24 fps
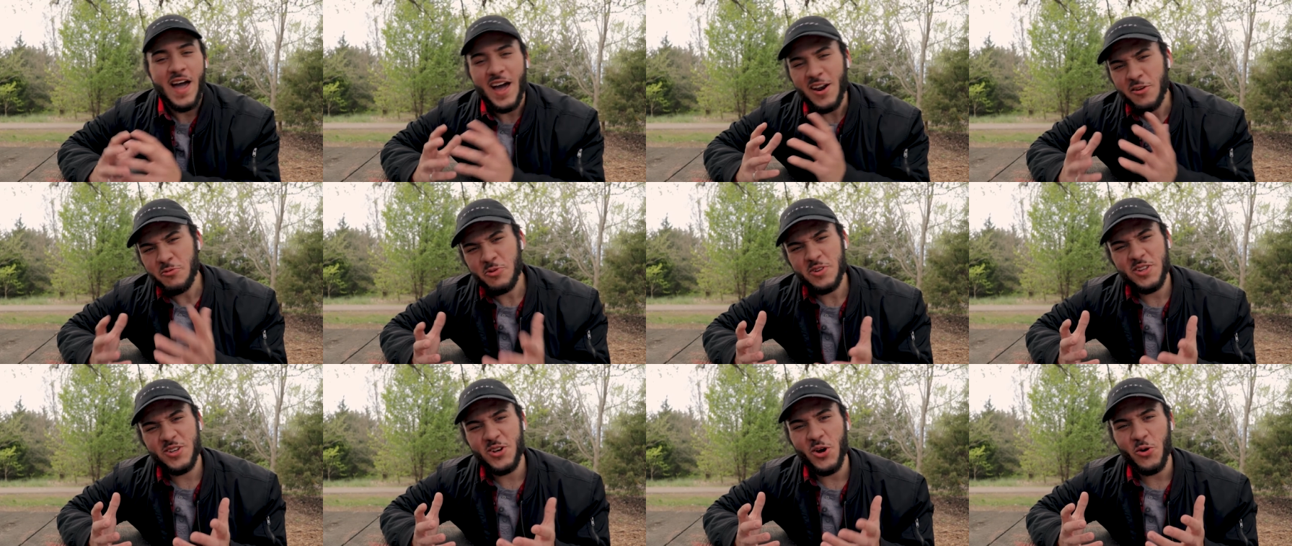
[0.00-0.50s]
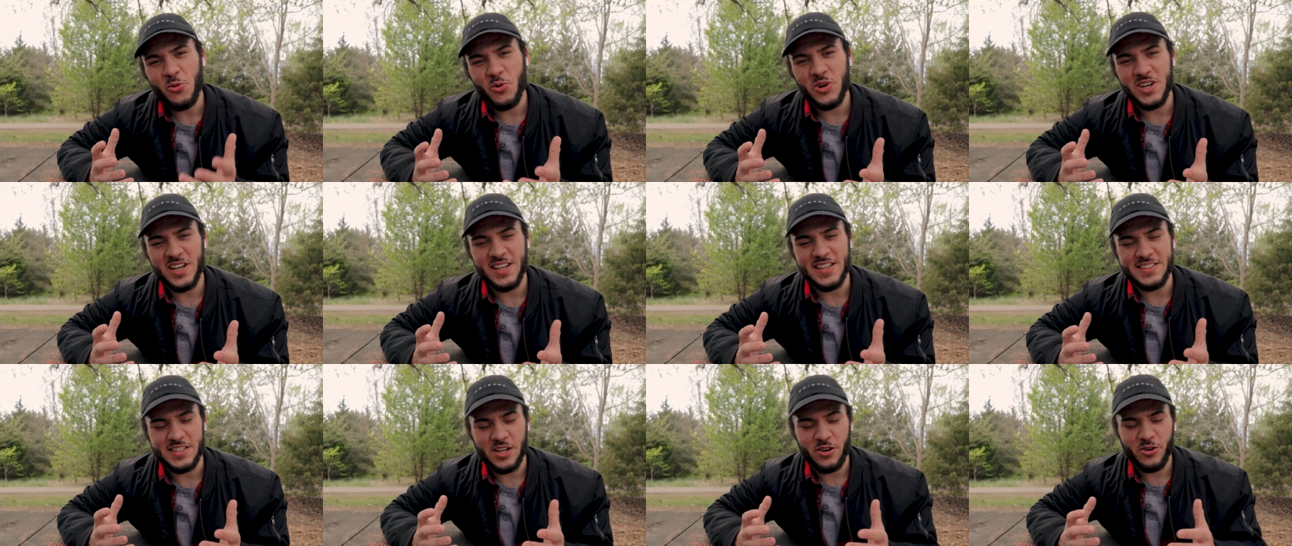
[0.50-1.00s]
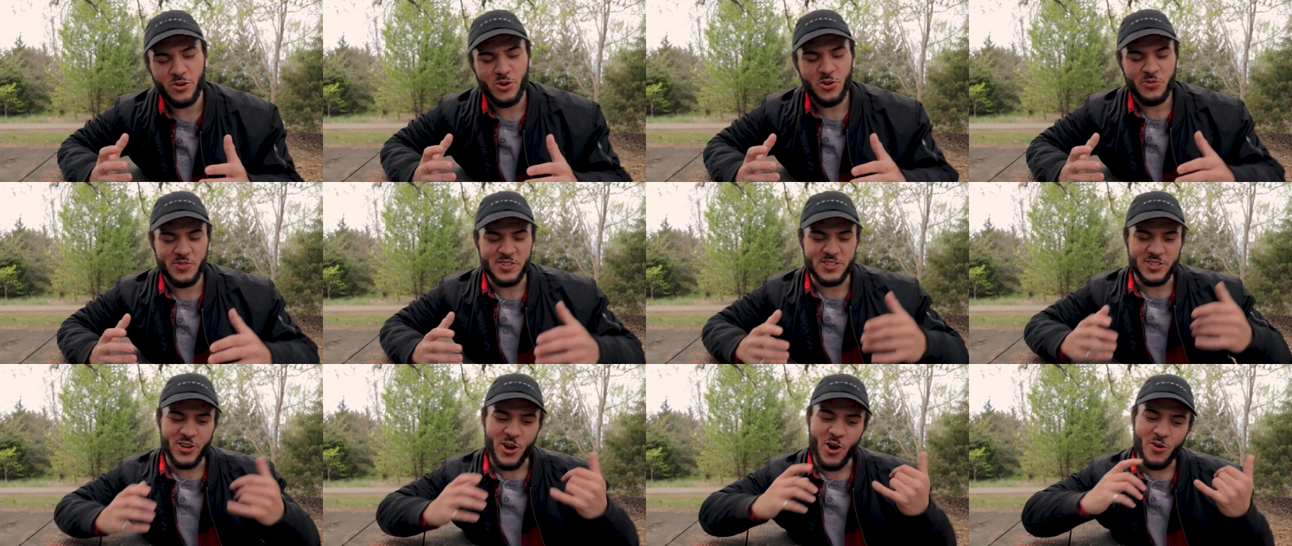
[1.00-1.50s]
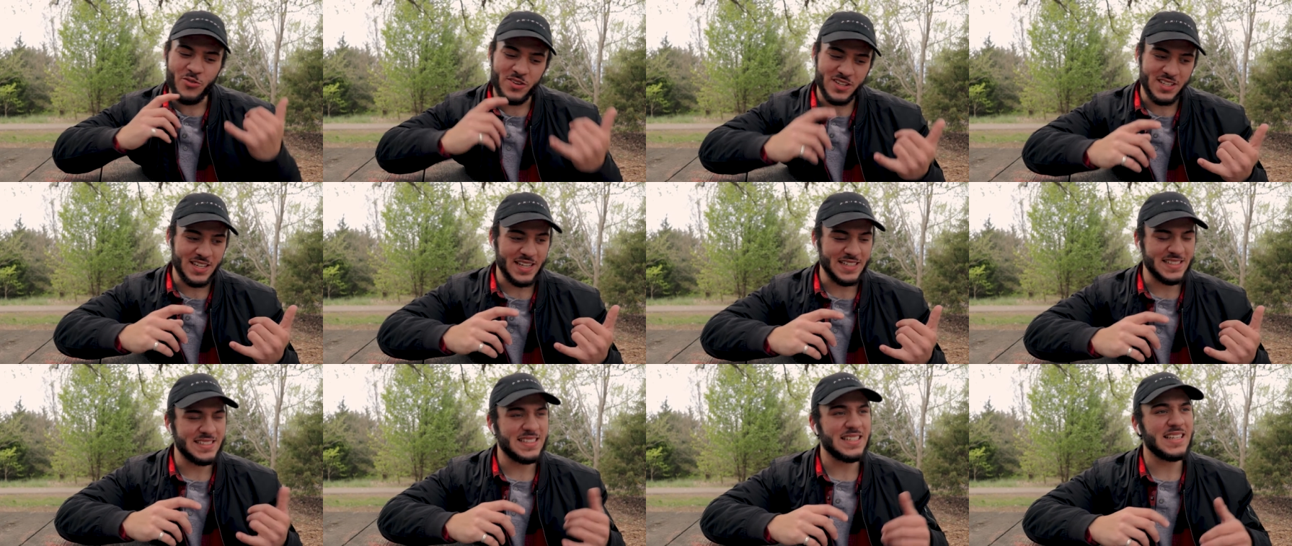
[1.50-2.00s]
I don't really know what it is. I don't know if it's COVID
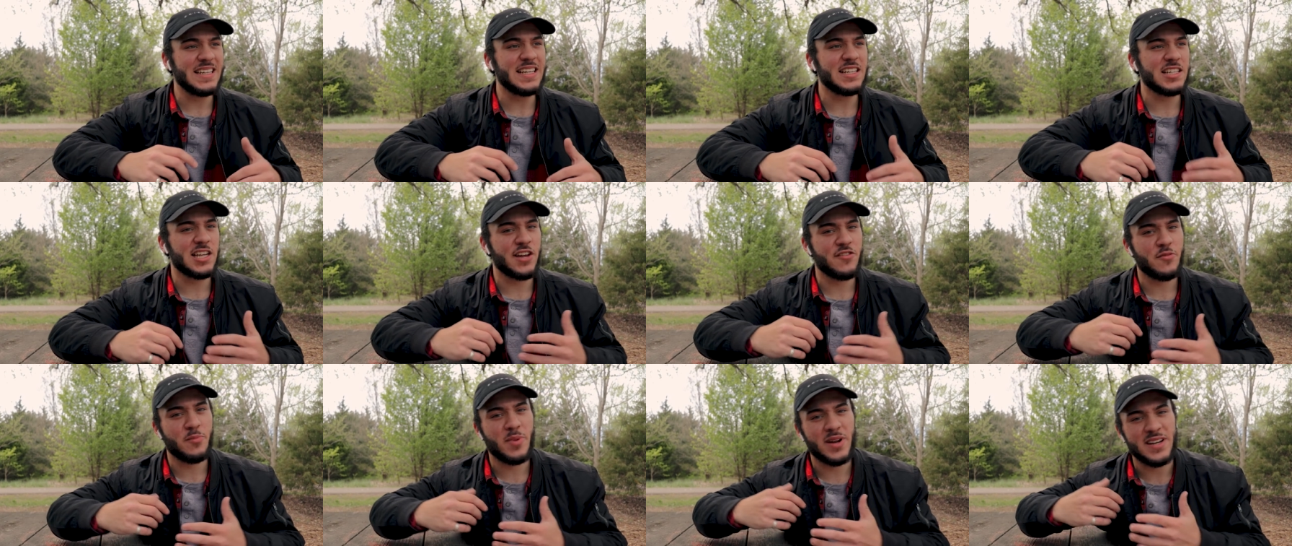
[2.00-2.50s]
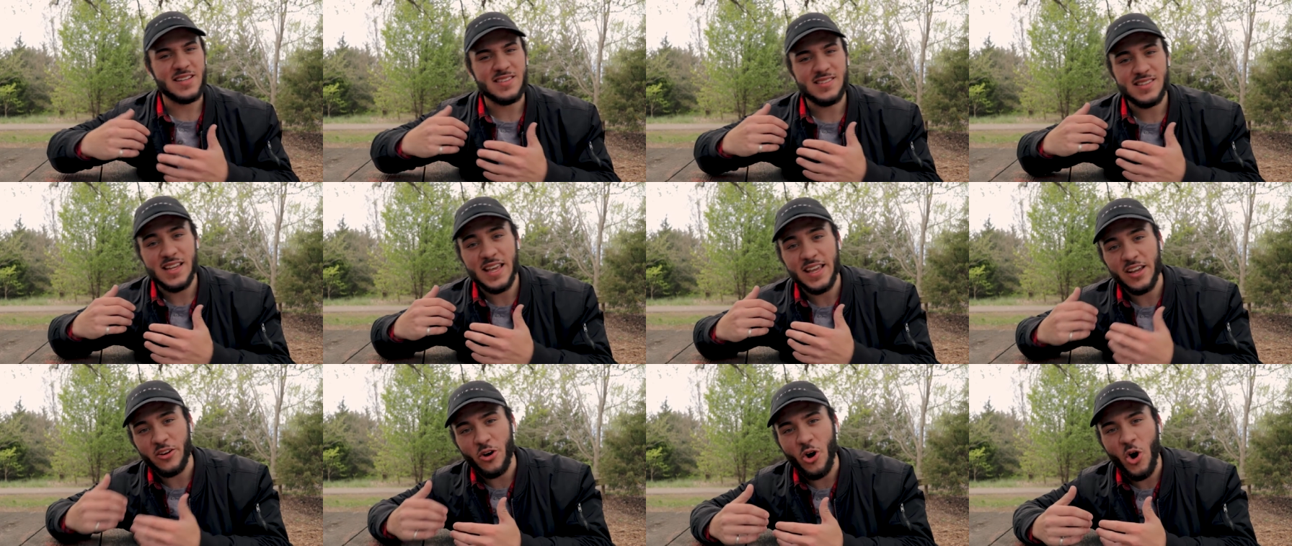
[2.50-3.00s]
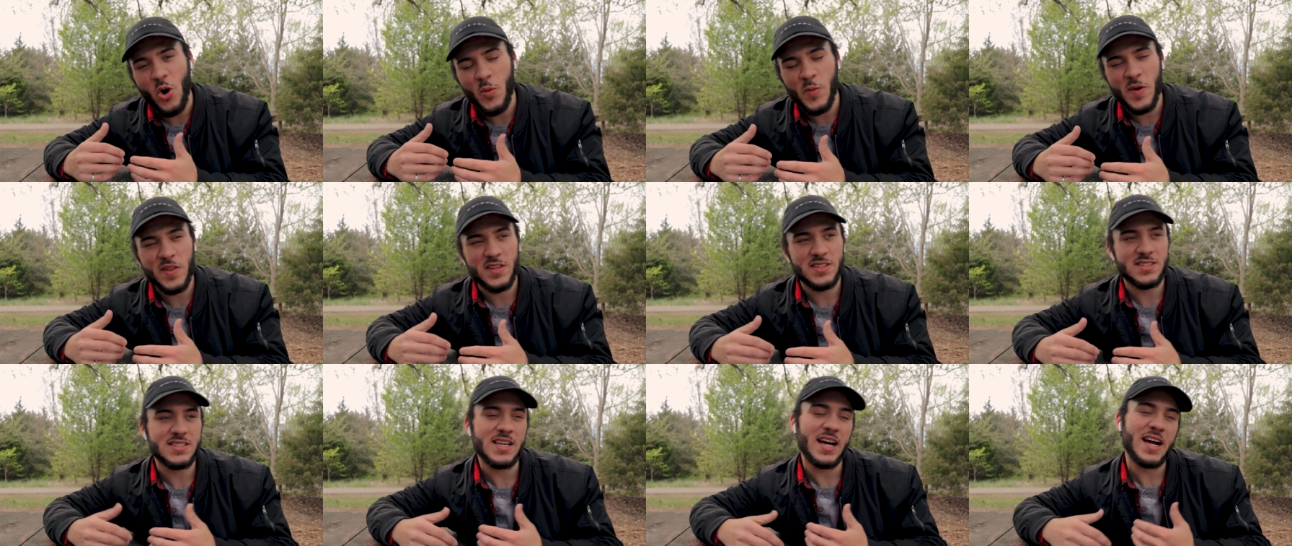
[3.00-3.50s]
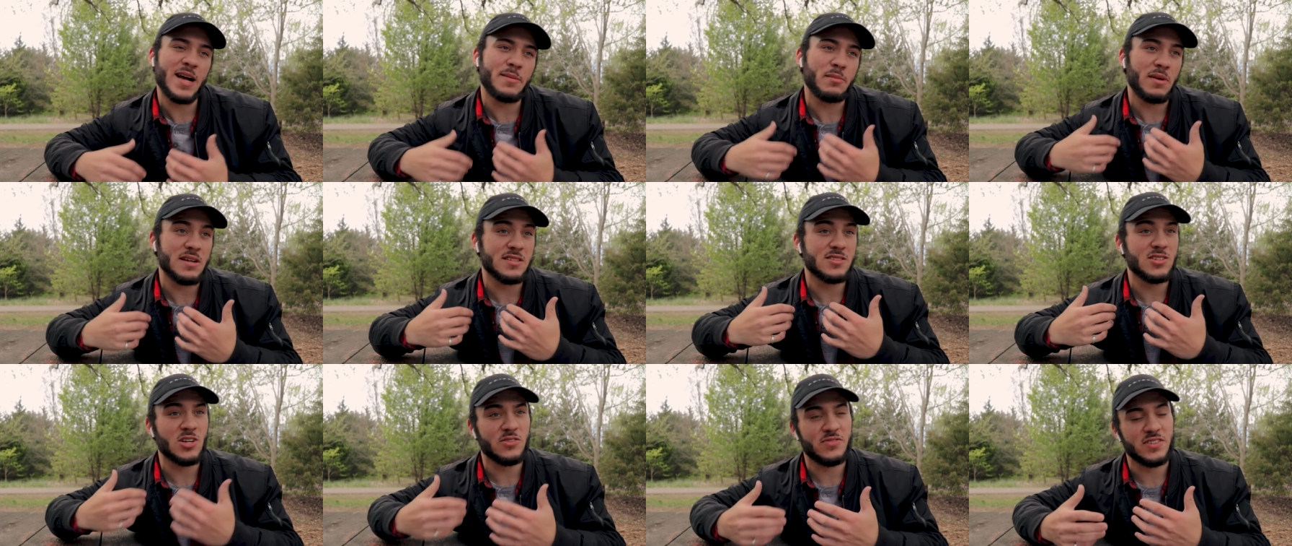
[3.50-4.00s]
nineteen, everybody's staying at home all the time,
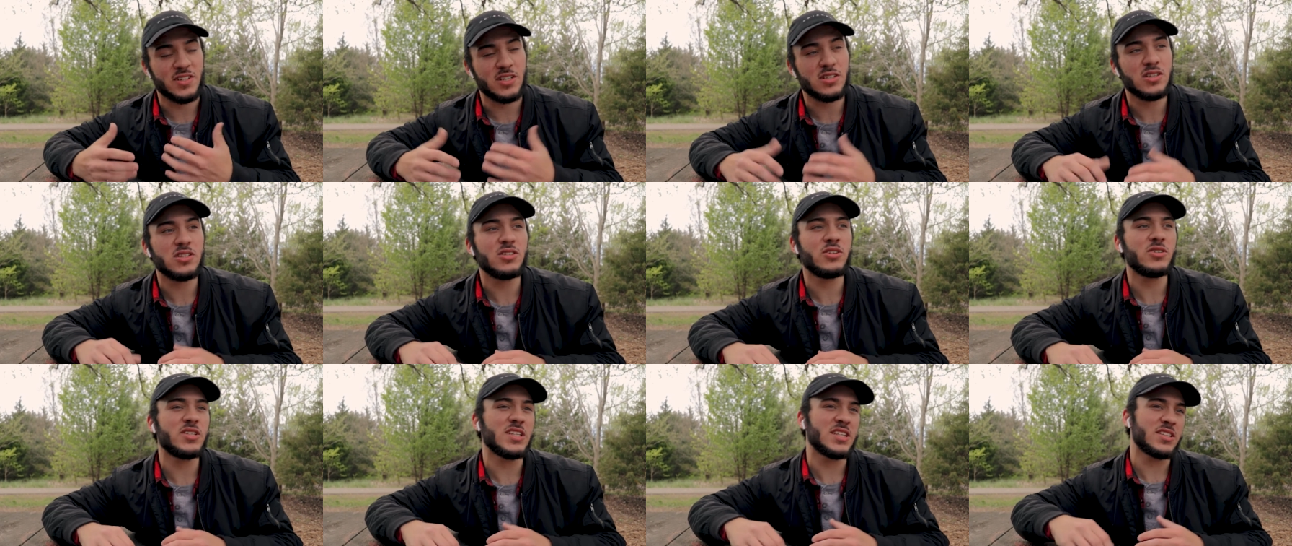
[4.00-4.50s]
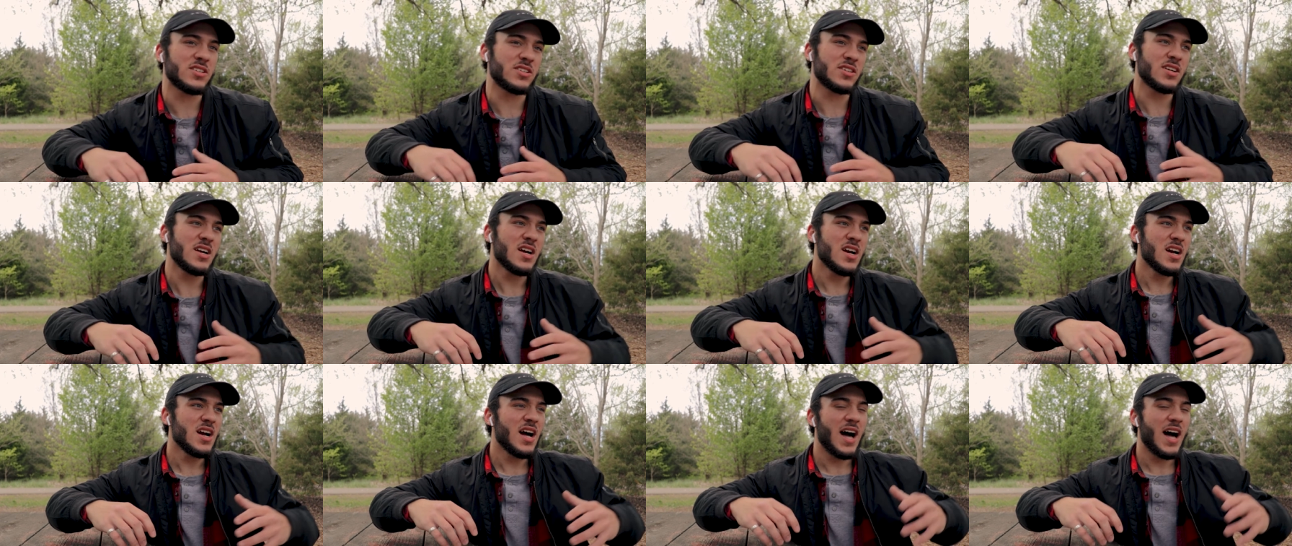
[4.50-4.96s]
myself included, or